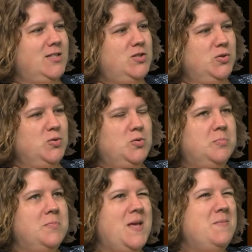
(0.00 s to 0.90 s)
to
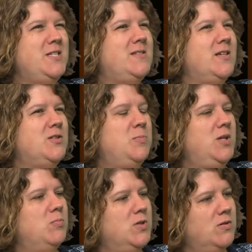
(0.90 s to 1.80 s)
maybe 6
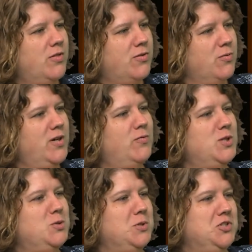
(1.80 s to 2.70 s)
people, 3 of
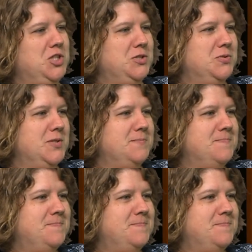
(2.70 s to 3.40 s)
which were children.